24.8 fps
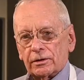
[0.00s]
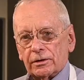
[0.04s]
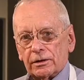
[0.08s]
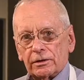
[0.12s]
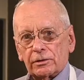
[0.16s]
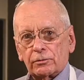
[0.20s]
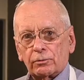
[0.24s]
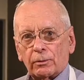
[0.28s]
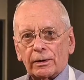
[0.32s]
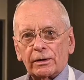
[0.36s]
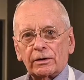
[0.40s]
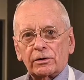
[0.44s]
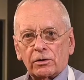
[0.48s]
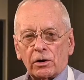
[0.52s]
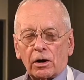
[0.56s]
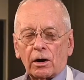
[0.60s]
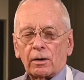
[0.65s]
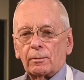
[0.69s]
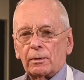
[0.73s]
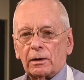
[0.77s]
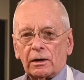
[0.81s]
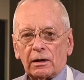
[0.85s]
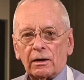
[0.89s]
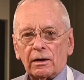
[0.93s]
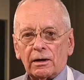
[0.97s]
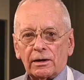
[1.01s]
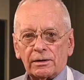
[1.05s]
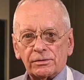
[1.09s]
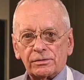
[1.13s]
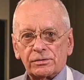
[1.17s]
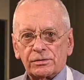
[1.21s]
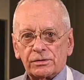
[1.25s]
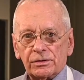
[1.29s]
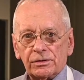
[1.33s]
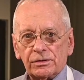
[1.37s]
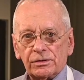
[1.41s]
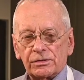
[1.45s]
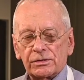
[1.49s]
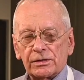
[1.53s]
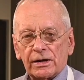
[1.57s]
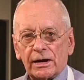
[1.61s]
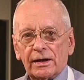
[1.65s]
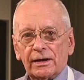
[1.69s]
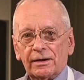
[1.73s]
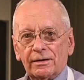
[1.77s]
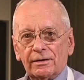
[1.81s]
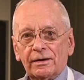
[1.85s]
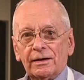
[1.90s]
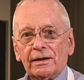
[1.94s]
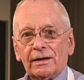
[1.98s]
is what caramelizes,
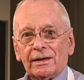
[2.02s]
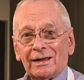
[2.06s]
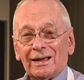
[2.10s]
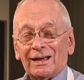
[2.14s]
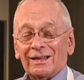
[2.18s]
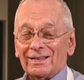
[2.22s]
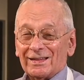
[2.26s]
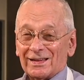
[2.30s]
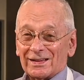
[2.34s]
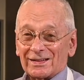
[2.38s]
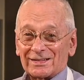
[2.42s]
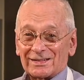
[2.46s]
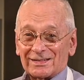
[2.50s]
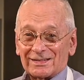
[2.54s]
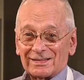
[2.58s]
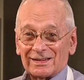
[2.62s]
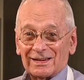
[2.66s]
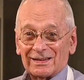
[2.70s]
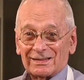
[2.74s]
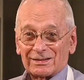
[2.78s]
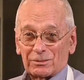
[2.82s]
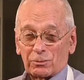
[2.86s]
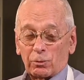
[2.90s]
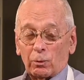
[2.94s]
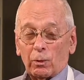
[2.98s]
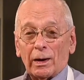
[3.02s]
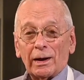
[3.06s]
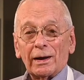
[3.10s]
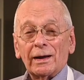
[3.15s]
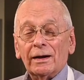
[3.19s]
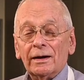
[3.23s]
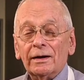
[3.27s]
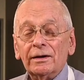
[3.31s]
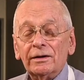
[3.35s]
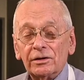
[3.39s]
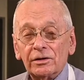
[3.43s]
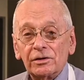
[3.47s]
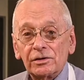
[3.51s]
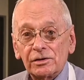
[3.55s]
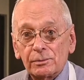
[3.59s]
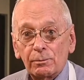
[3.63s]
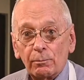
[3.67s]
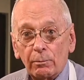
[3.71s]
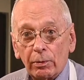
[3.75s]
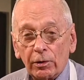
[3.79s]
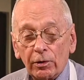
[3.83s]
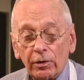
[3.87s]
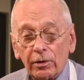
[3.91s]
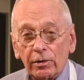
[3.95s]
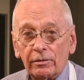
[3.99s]
and that's why onions
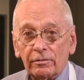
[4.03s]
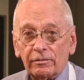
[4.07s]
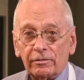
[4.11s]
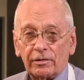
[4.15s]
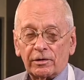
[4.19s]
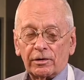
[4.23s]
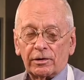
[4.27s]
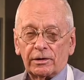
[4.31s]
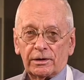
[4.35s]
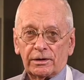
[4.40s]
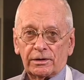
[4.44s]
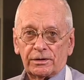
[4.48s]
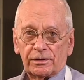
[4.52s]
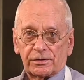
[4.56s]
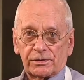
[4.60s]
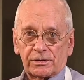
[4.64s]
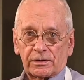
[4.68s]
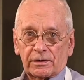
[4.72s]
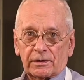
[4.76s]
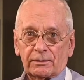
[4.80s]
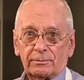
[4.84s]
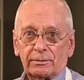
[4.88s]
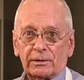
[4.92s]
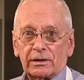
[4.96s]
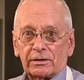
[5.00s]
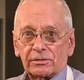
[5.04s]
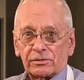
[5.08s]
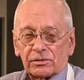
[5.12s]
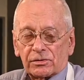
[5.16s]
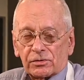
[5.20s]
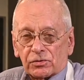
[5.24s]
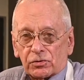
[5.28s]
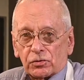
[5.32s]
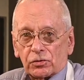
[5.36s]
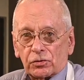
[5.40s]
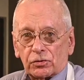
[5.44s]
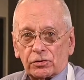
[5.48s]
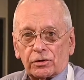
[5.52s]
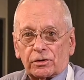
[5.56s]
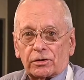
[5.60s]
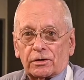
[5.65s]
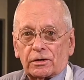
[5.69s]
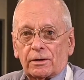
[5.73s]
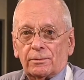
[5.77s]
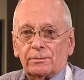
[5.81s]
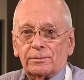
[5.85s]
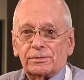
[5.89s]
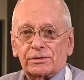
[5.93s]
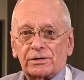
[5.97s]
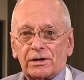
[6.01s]
burn very easily, because the sugar
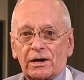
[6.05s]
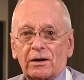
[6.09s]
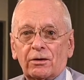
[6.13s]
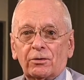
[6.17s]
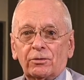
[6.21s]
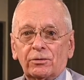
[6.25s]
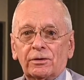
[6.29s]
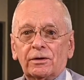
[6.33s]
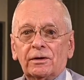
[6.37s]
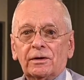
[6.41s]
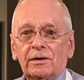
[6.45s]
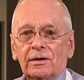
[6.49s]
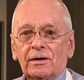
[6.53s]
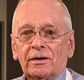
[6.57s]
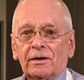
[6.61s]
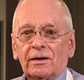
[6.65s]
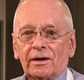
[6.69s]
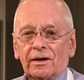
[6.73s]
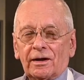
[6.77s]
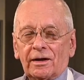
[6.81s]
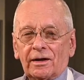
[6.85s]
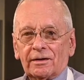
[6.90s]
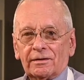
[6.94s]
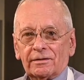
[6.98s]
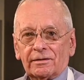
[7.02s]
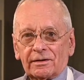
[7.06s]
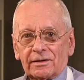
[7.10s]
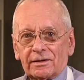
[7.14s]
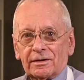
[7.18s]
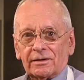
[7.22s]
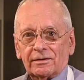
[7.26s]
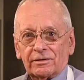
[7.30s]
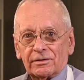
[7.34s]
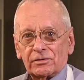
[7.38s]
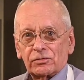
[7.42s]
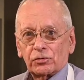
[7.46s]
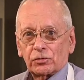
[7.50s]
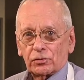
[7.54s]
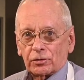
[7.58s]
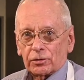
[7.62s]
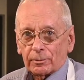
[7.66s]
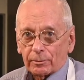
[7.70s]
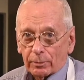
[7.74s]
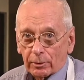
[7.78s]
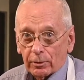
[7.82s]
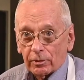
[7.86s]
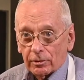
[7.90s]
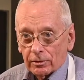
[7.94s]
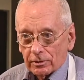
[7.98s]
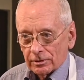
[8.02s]
comes out and the sugar
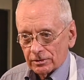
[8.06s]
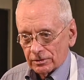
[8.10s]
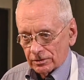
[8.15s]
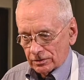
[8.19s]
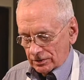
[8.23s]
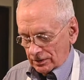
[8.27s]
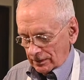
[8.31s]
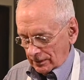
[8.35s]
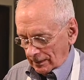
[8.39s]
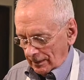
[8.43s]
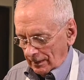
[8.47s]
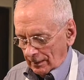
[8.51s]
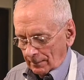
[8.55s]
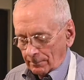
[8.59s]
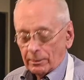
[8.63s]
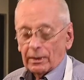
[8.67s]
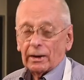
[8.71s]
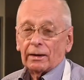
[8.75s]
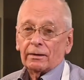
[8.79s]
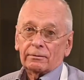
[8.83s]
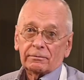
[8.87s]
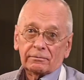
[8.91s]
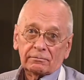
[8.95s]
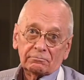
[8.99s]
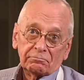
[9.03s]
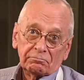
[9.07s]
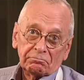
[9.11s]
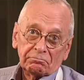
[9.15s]
burns. But